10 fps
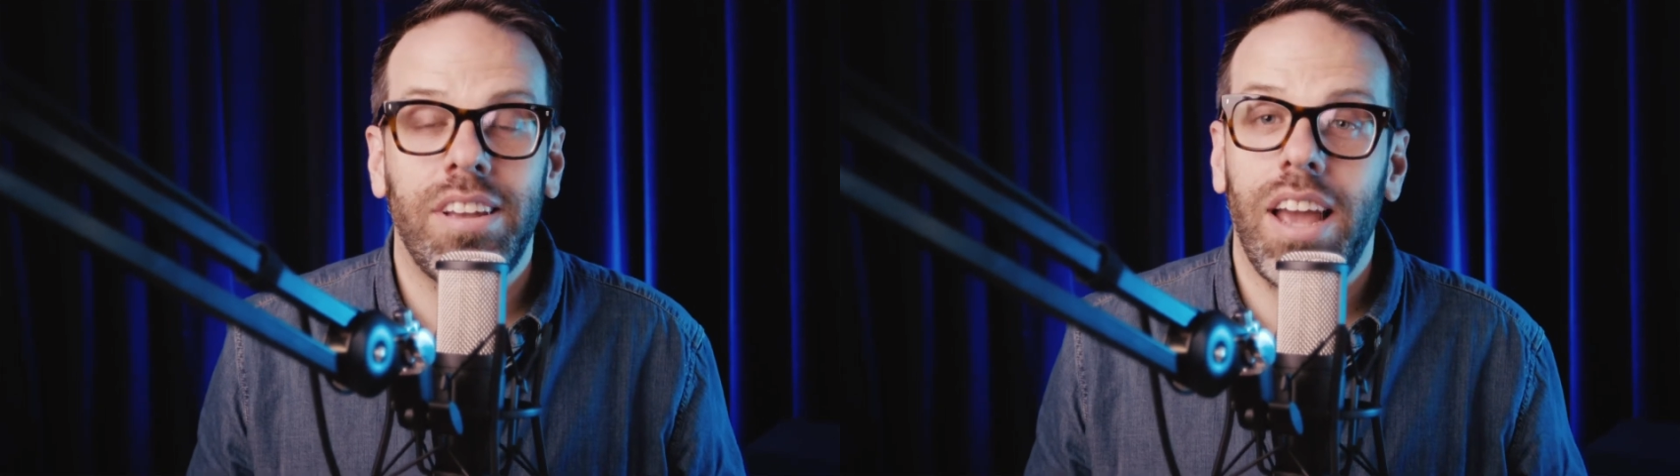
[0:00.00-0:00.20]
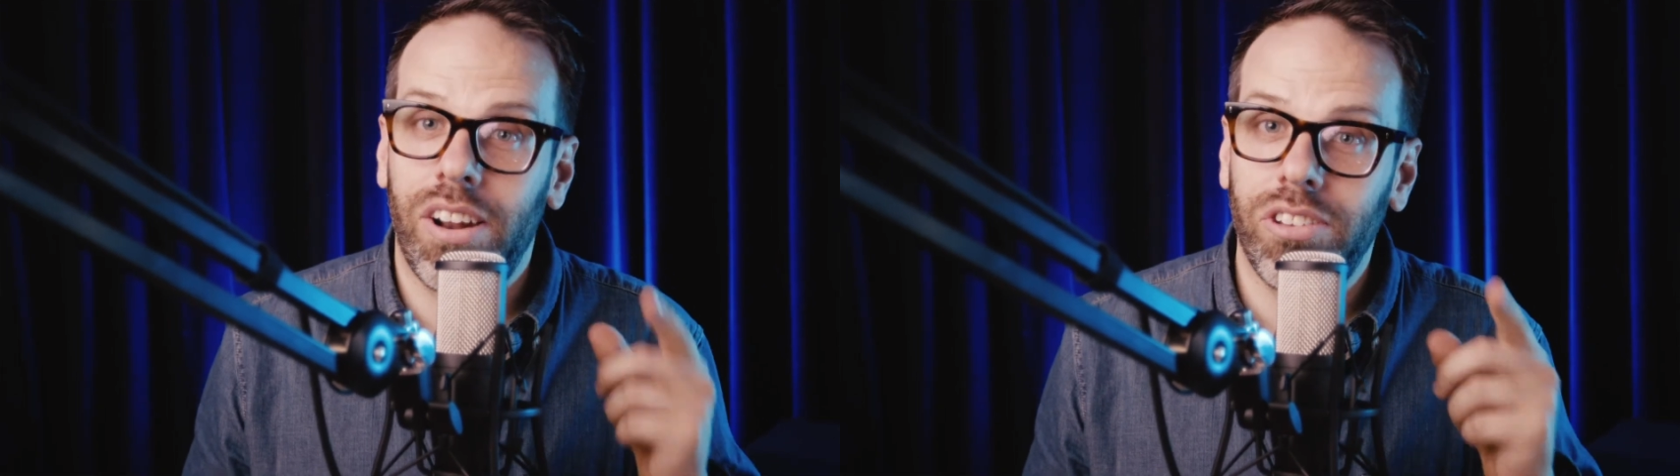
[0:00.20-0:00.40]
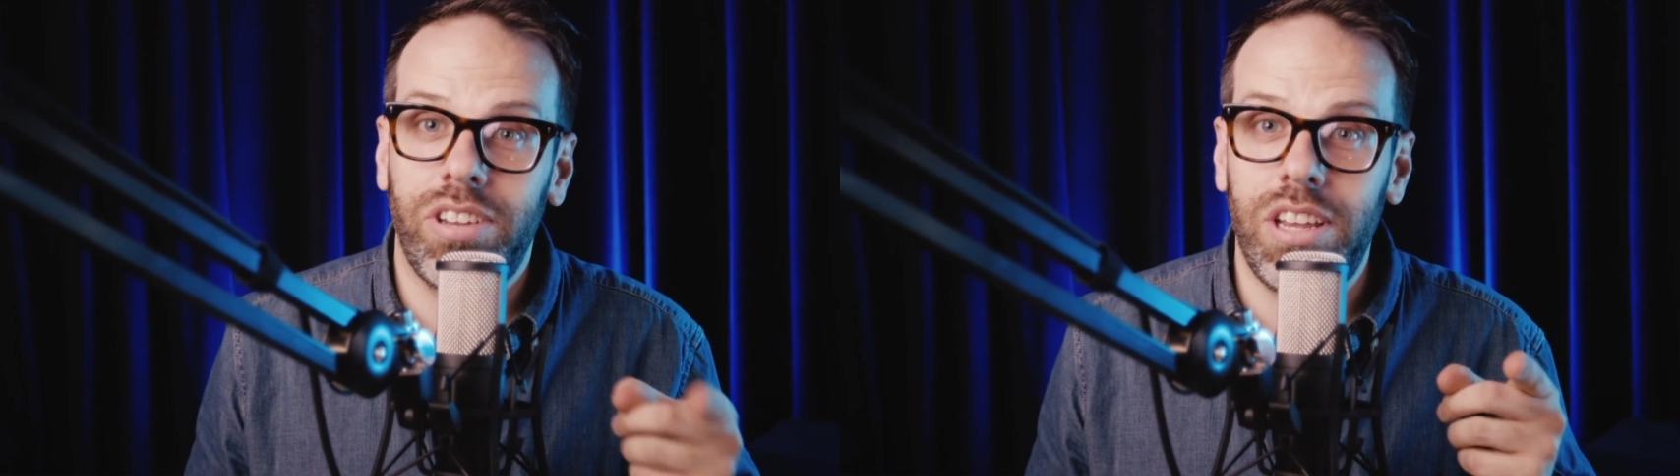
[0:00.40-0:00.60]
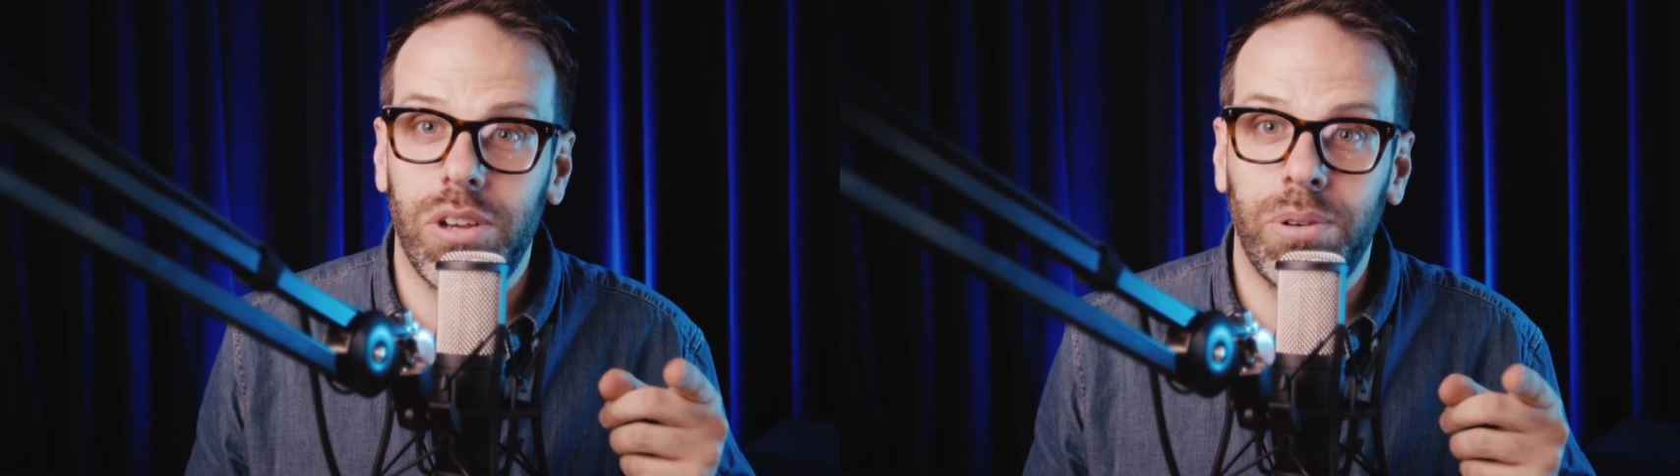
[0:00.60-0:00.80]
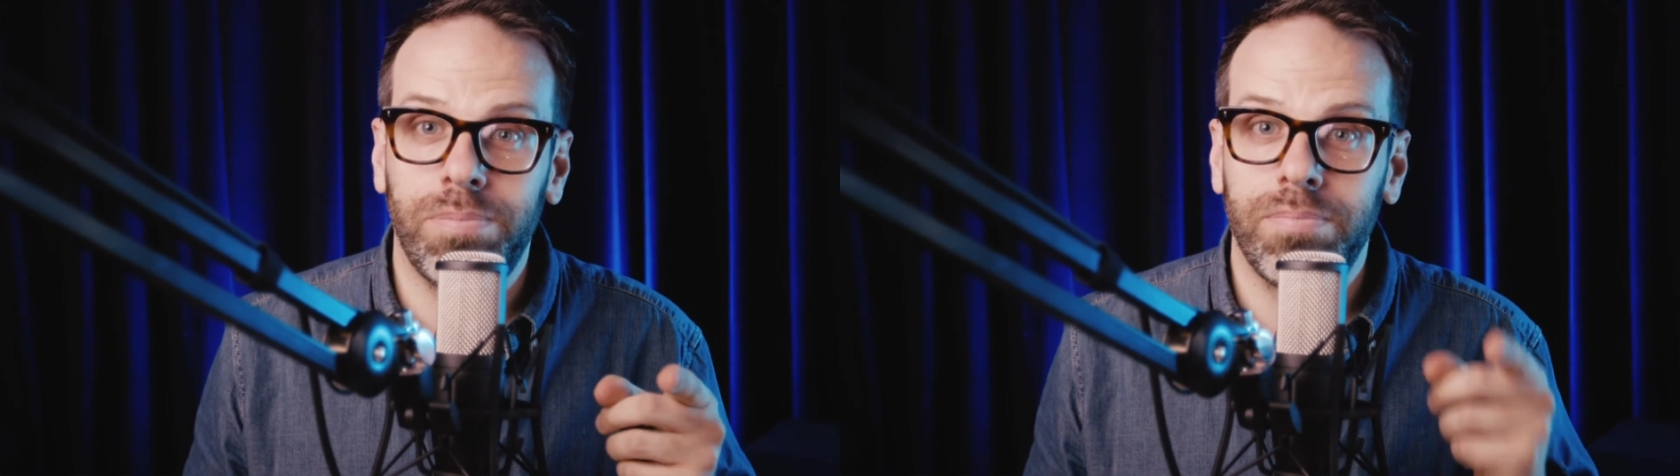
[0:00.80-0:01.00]
and I'll see
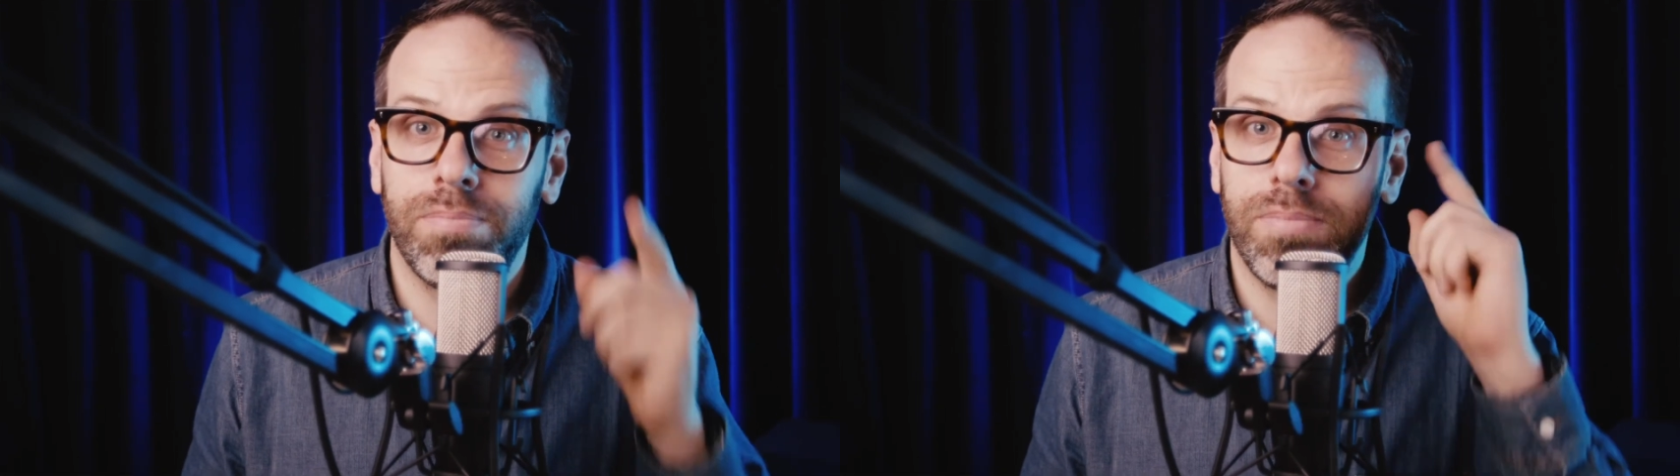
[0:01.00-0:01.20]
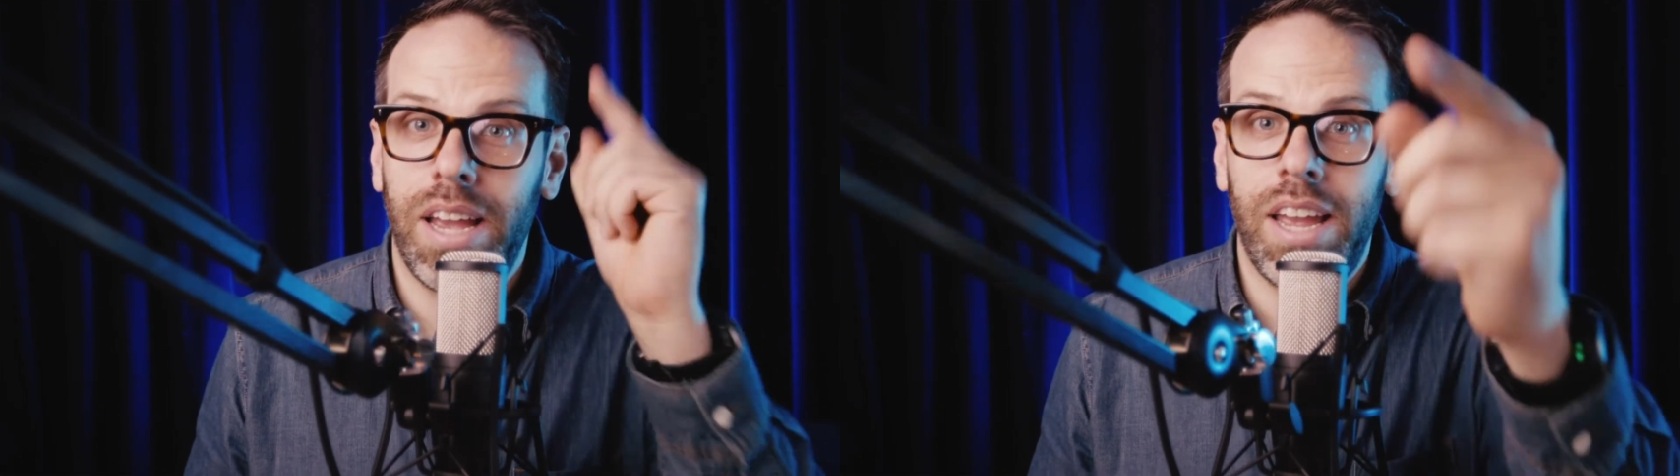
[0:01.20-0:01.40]
you